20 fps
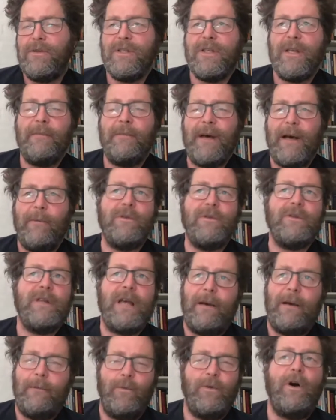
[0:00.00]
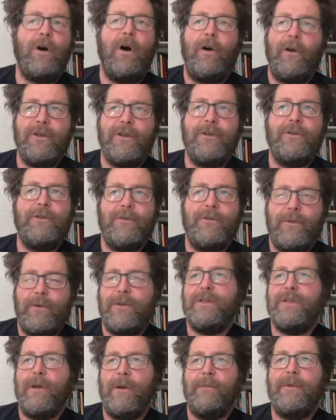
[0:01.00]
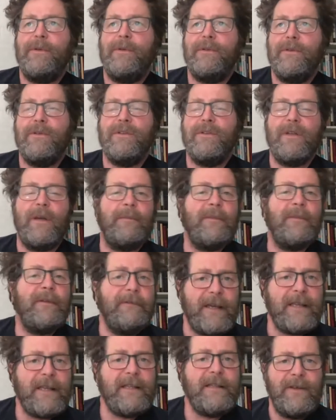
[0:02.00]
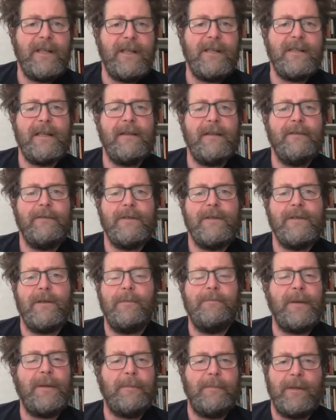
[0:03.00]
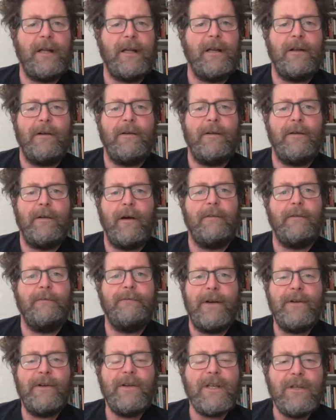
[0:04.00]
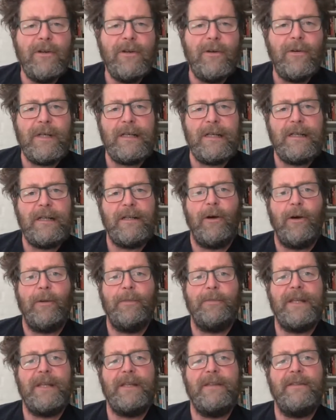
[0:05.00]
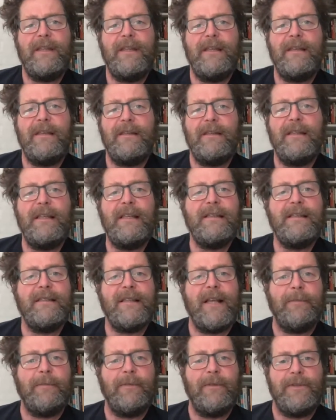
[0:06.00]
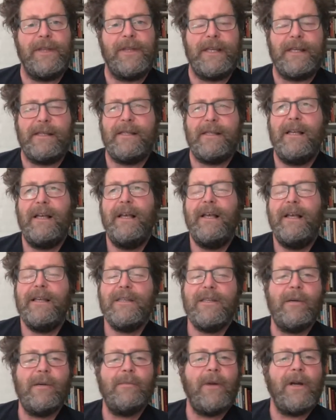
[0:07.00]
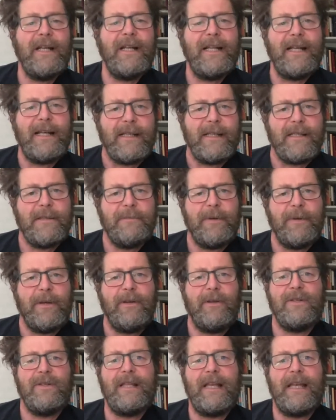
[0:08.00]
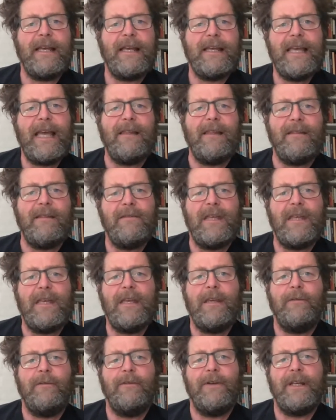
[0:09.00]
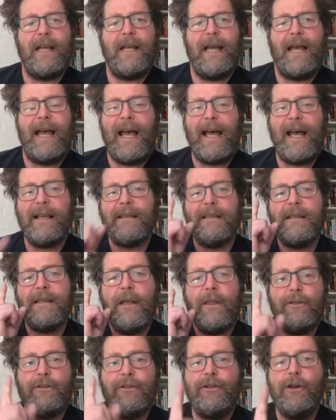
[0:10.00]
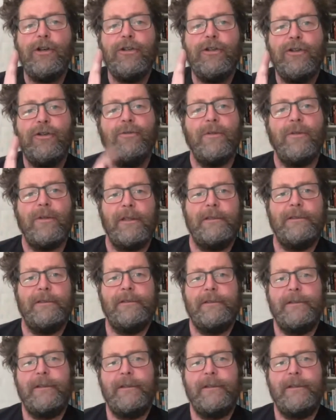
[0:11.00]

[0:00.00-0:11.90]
to some I would I would argue to some to some effectiveness and some people that are, are very good in adopting the these type of things. Some are less because they again think of it as the tool.